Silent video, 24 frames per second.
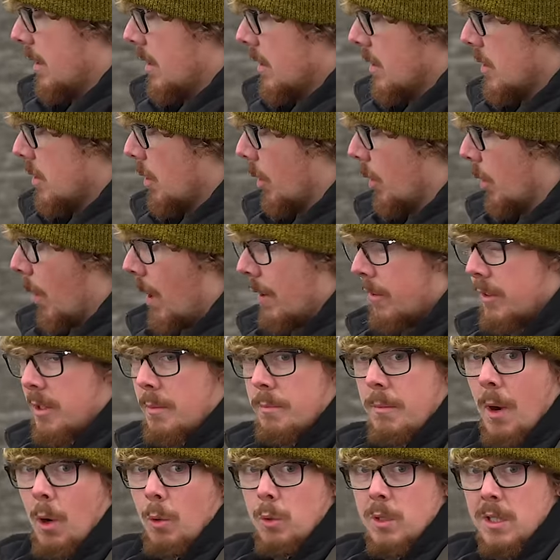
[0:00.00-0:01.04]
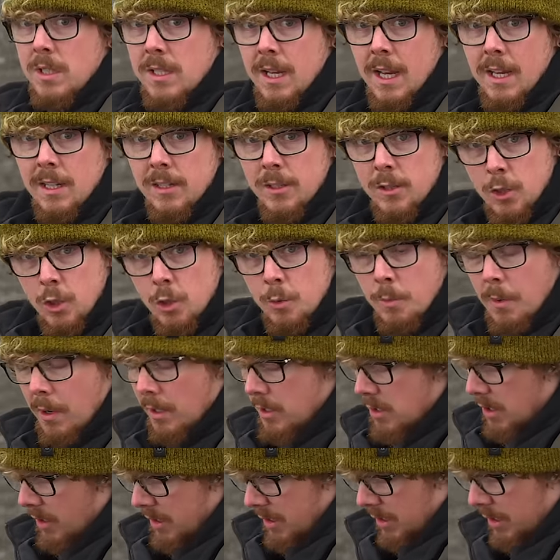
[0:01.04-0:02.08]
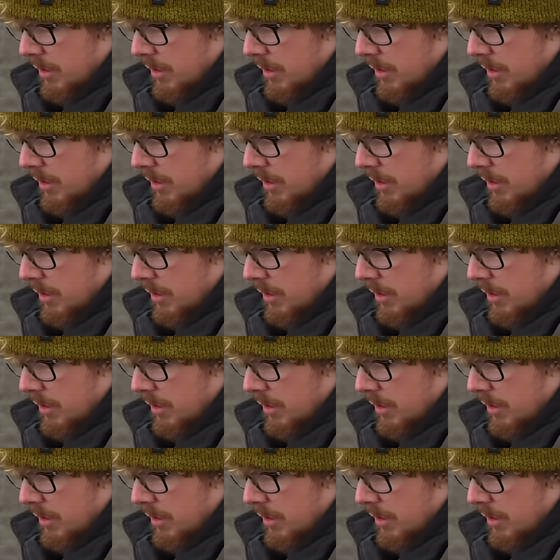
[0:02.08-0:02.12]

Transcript: So I don't have to multitask too much. I can